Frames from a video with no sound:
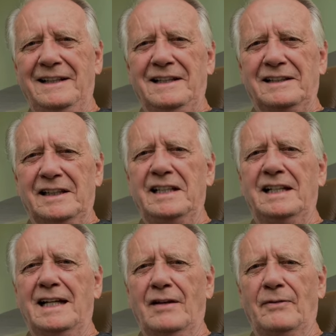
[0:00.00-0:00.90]

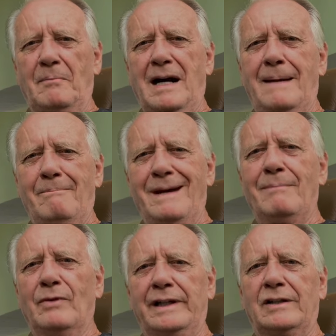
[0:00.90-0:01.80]
Cleaning up my
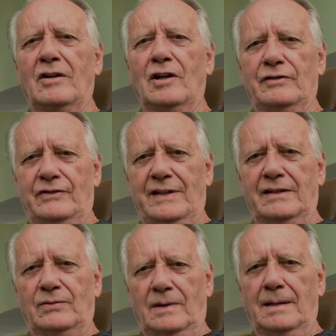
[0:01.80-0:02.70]
memory cards,
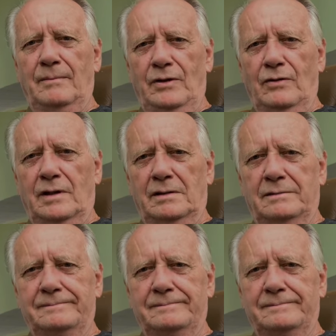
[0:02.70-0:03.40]
that's what I'm doing.